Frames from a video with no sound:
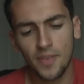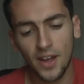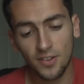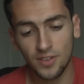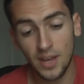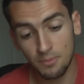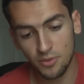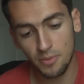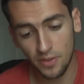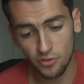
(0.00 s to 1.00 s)
That aims
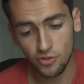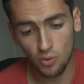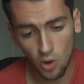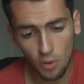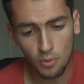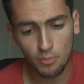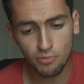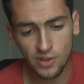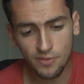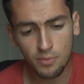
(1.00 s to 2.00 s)
to make the shoe a lot more
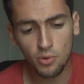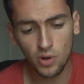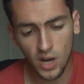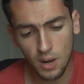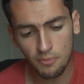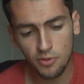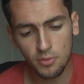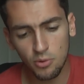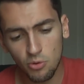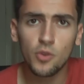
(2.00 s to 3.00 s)
breathable and
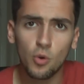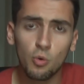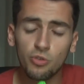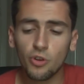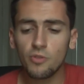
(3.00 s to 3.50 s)
comfortable. Also,